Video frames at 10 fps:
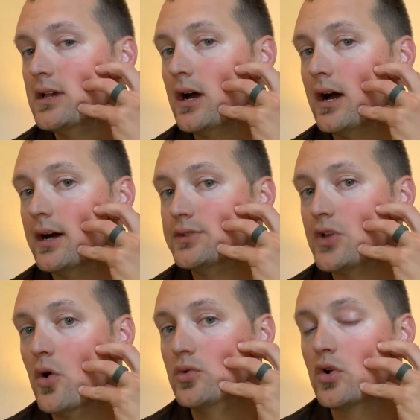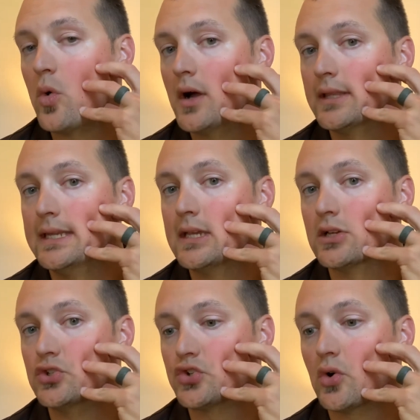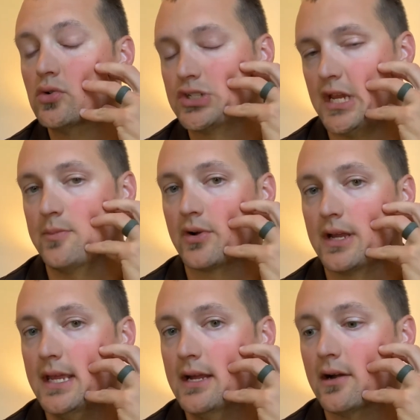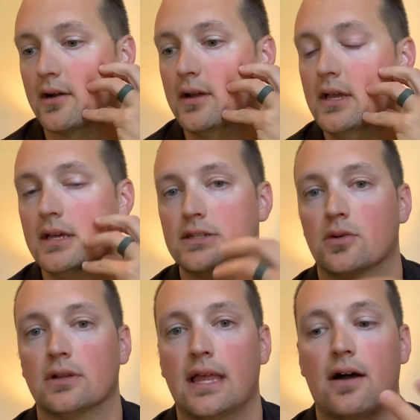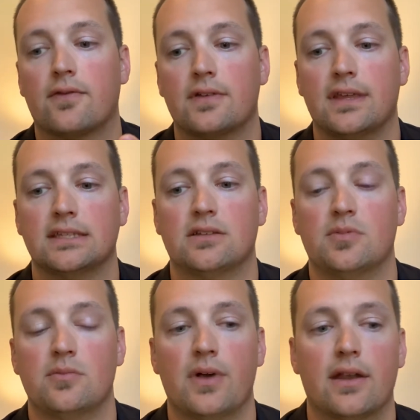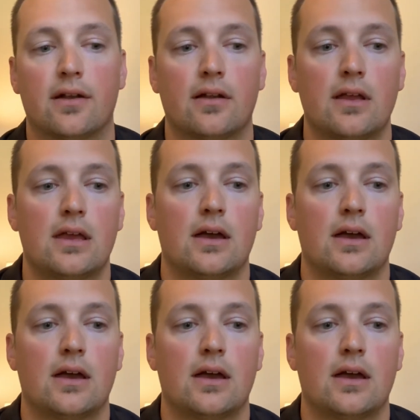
tone quality control chamber here to allow for things to be better.